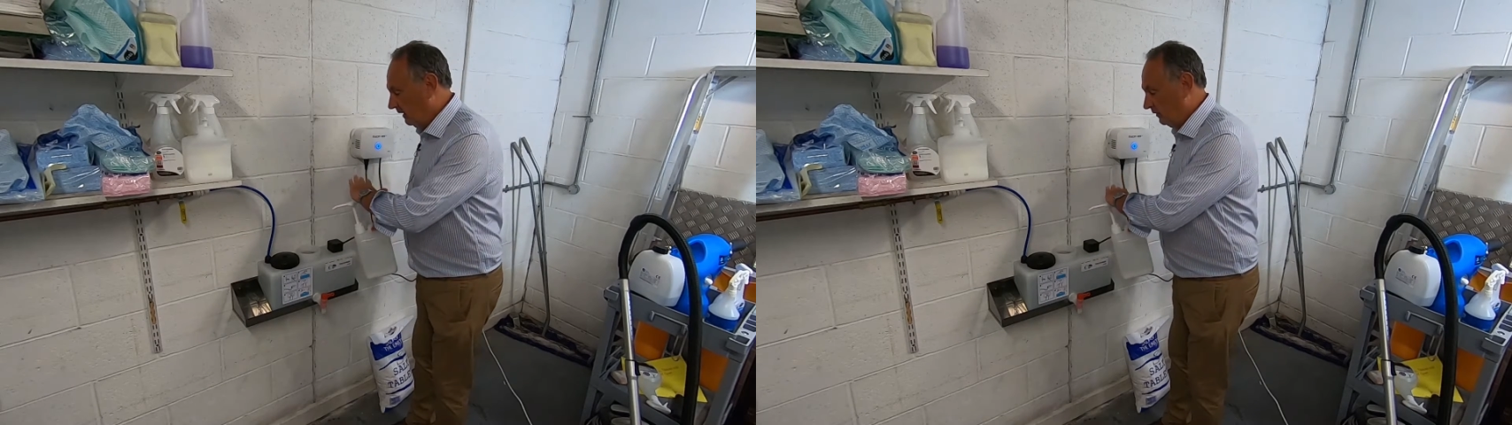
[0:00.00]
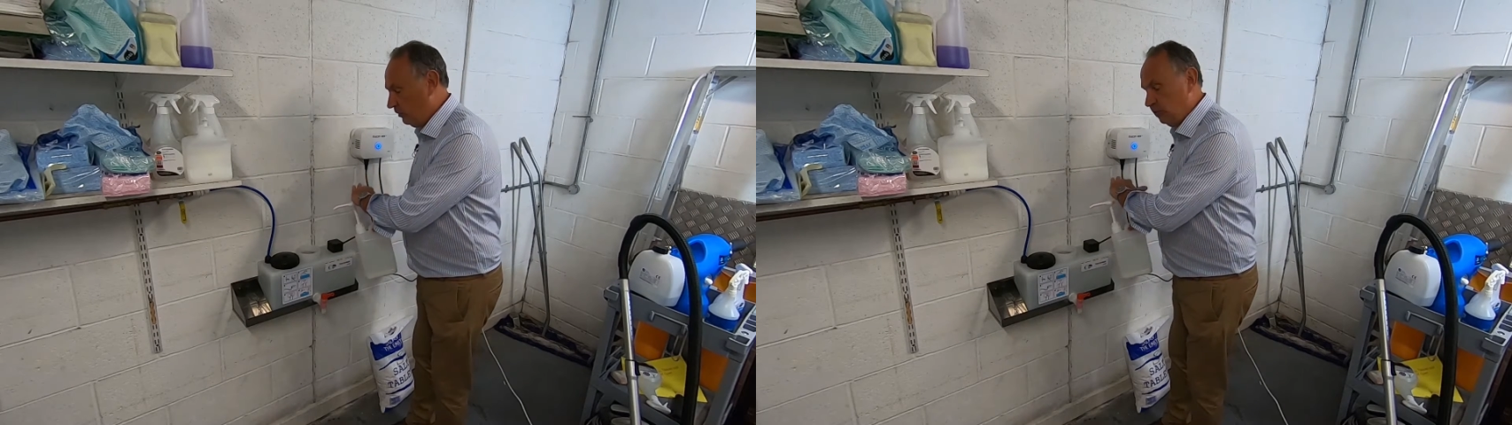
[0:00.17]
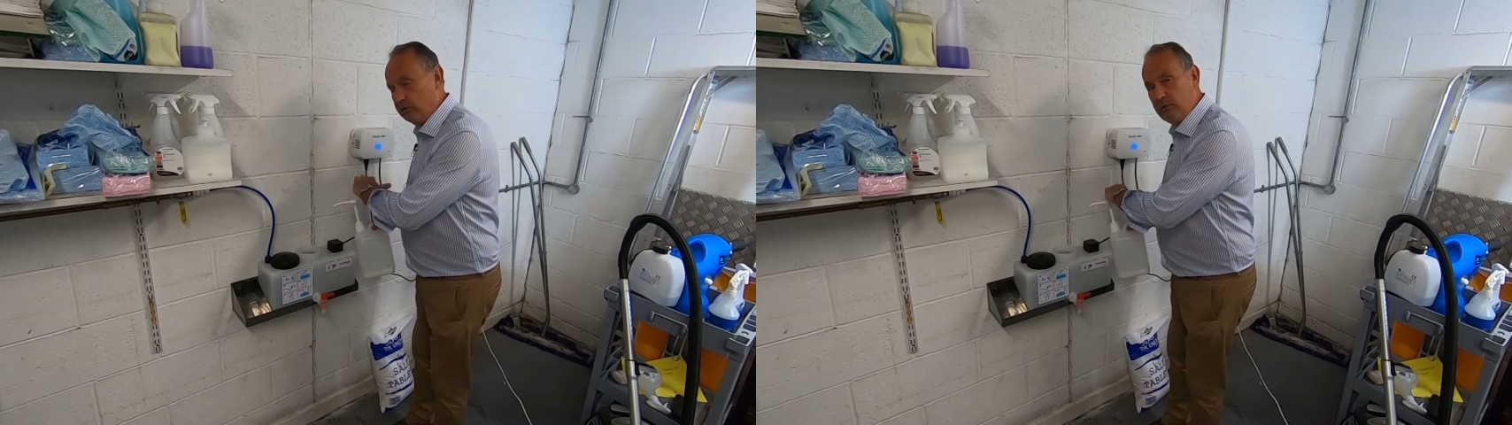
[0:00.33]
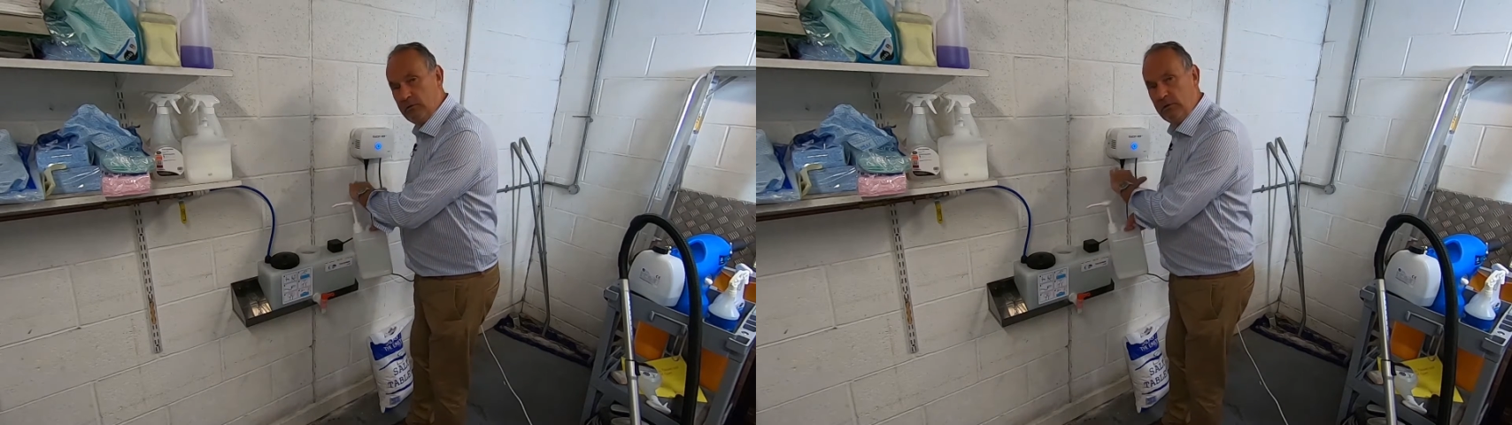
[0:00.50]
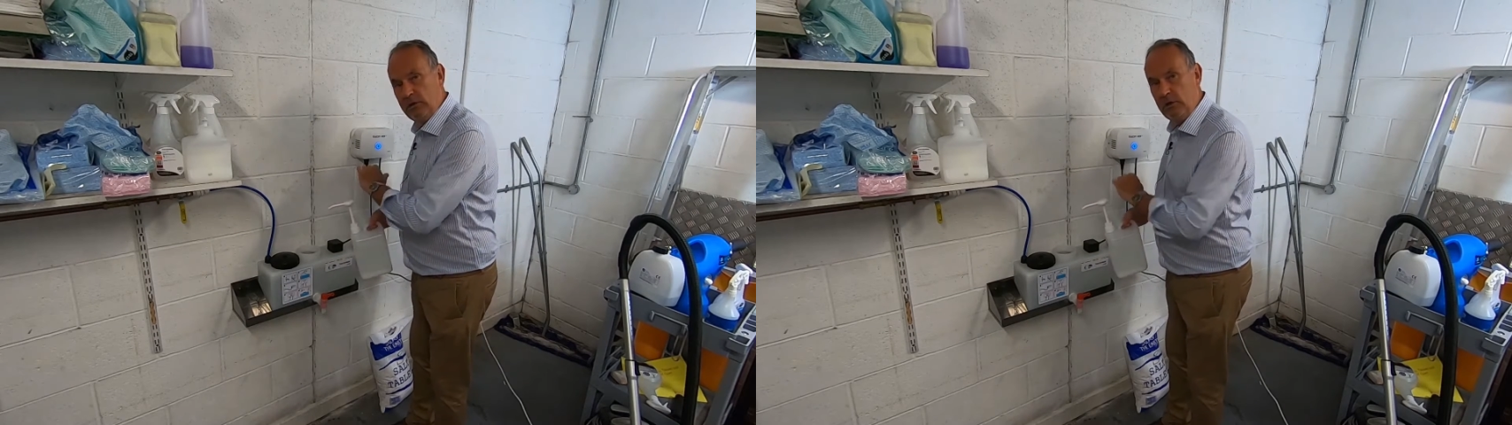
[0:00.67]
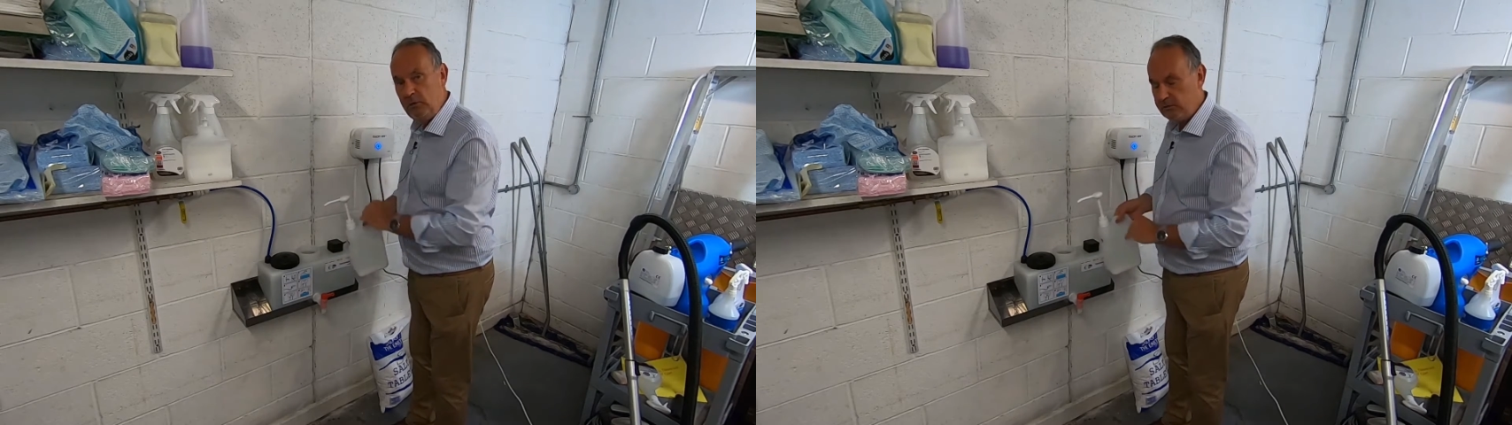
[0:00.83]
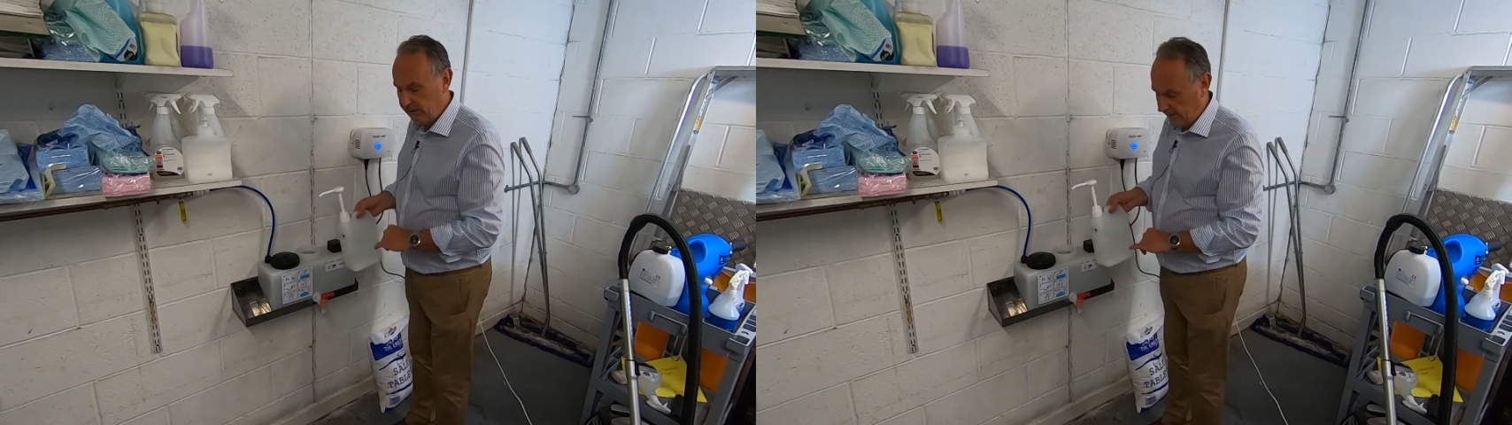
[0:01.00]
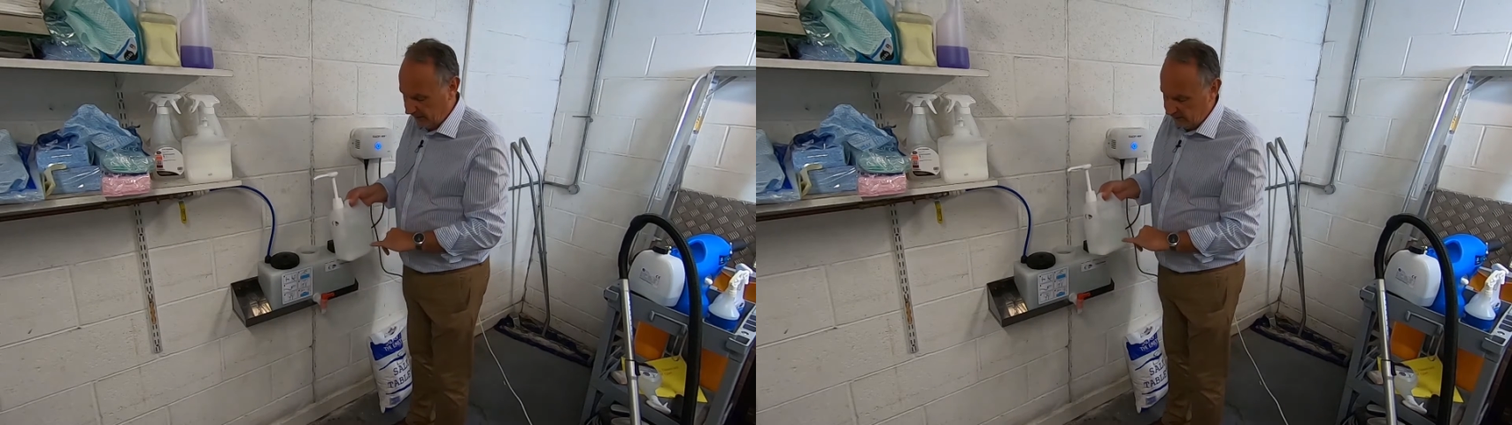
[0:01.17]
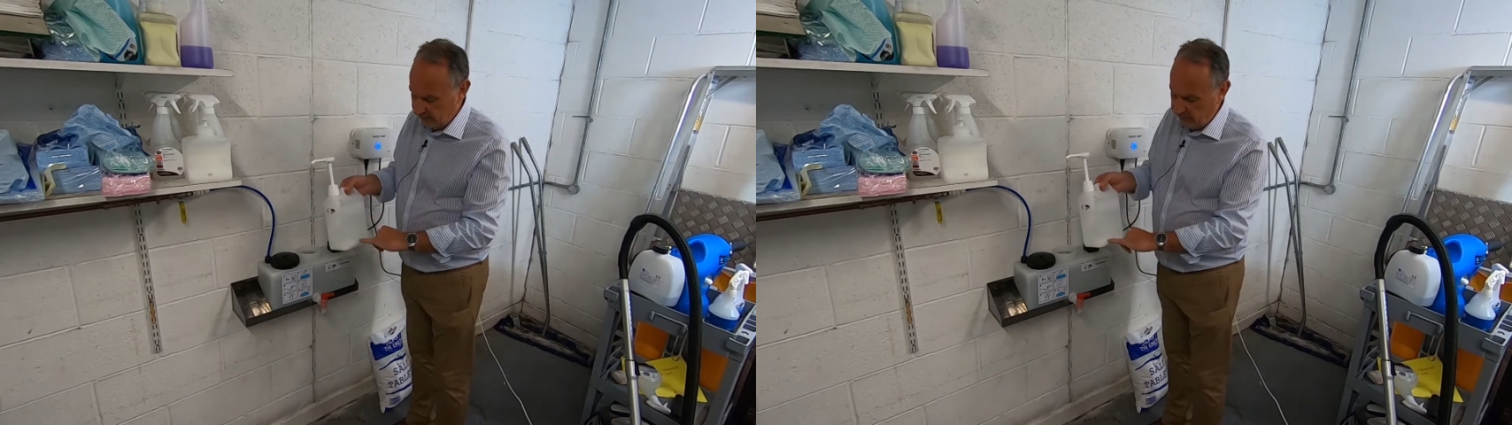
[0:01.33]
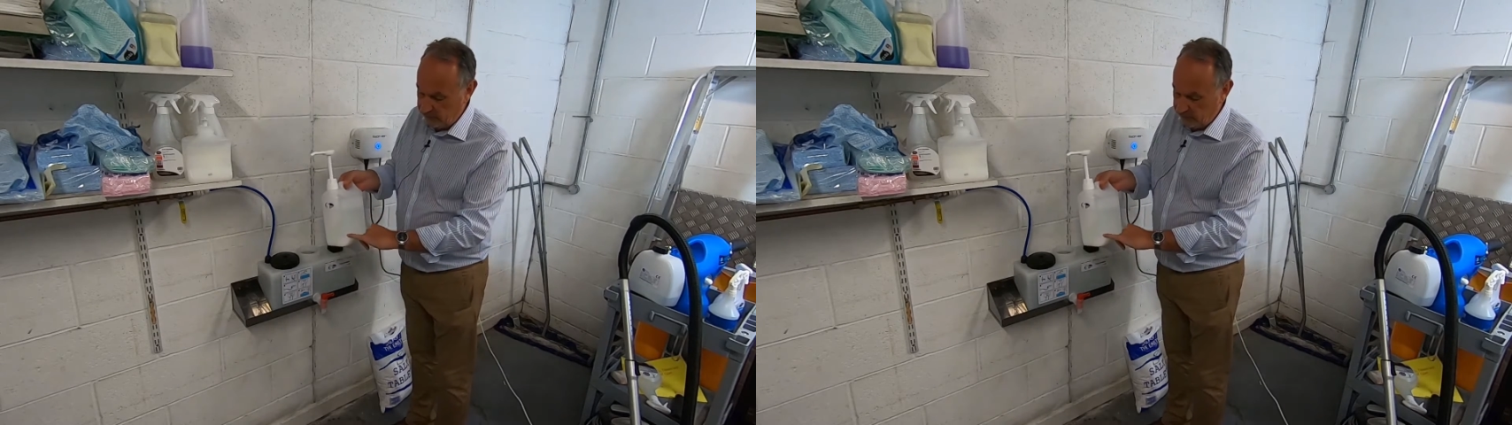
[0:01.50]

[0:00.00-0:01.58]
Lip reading: as you're using it,